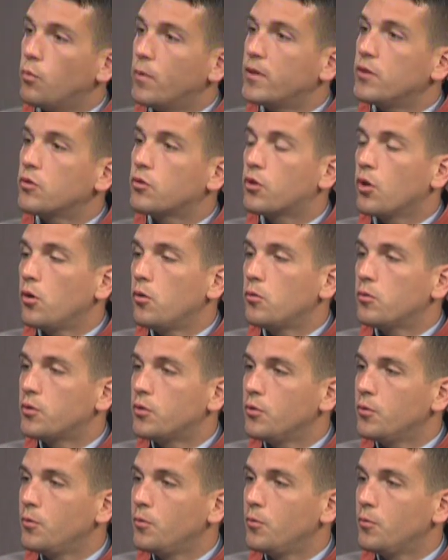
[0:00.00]
when you go
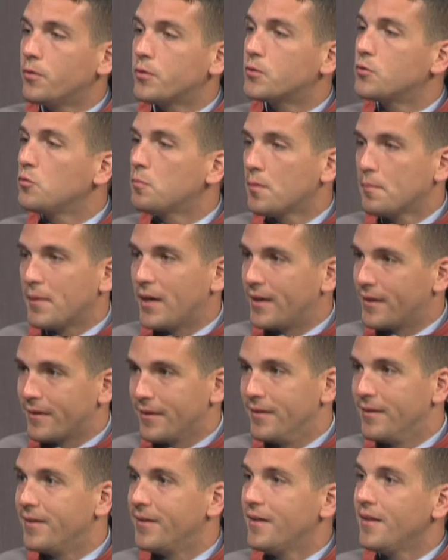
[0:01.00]
to the
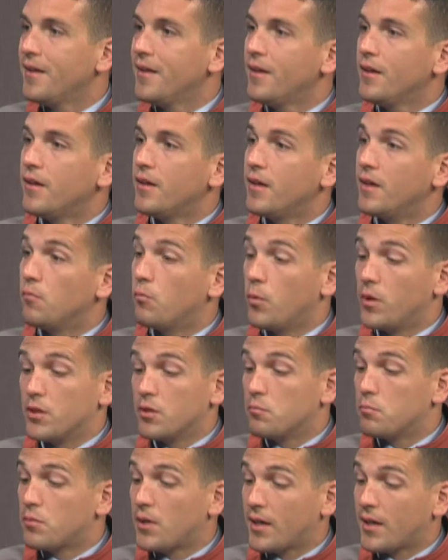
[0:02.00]
supermarket, when
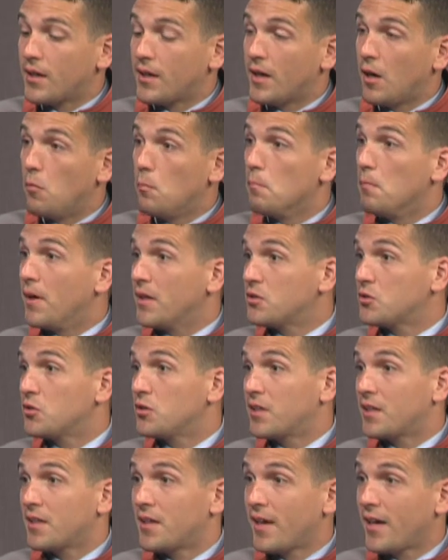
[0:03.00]
you're picking out
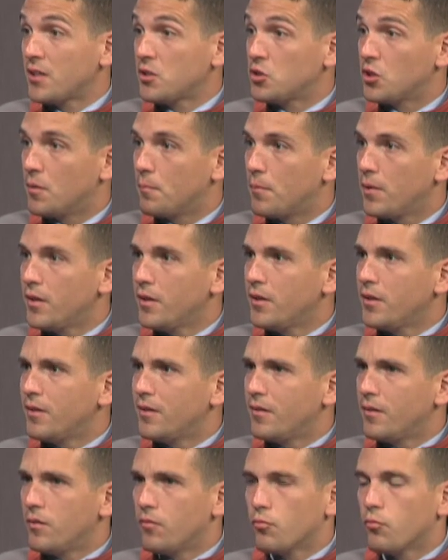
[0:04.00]
mustard and ketchup,
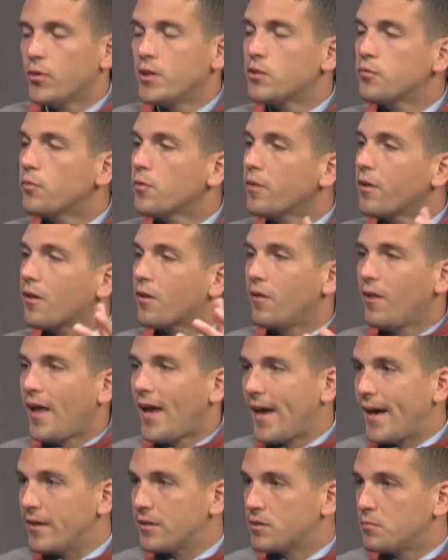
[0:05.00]
reach for the
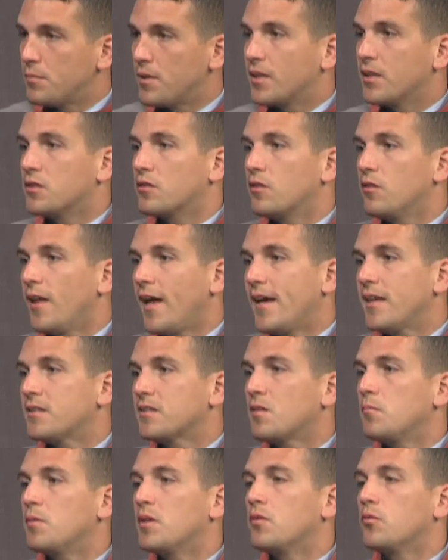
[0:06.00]
glass because glass
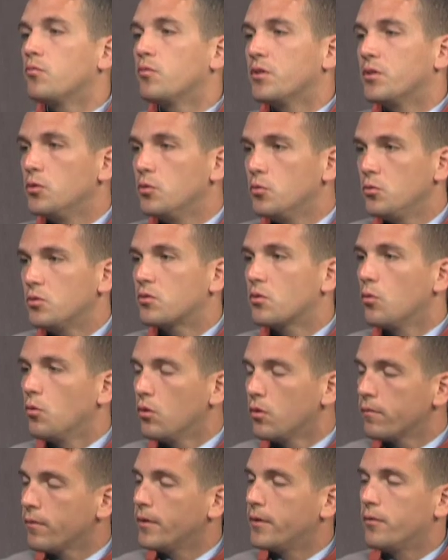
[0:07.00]
can be reused
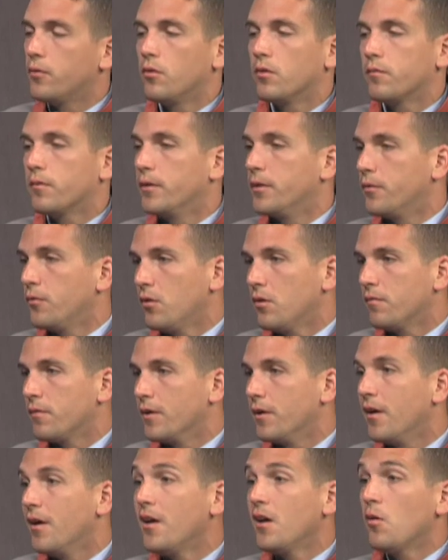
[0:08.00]
over and over and
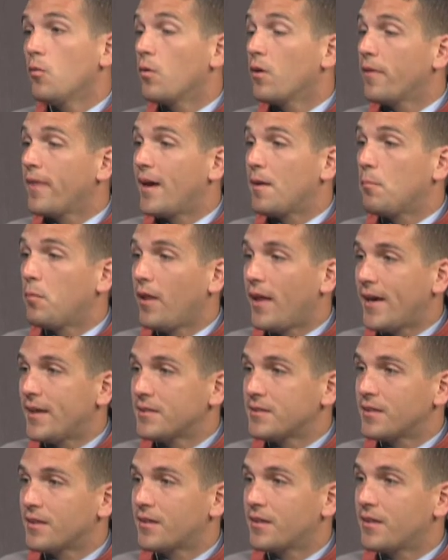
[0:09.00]
over, where that
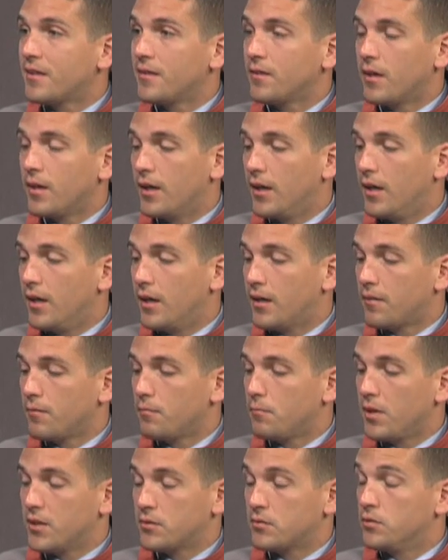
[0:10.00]
plastic uh,
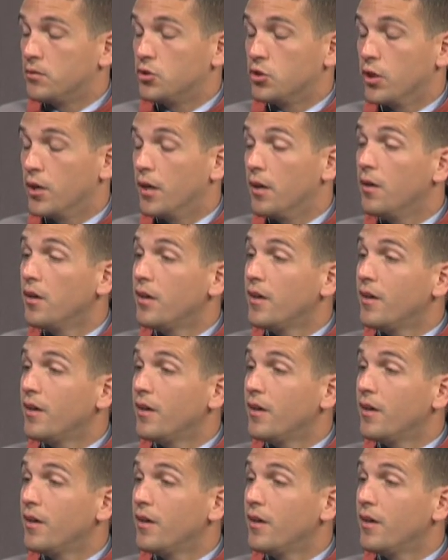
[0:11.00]
mustard jar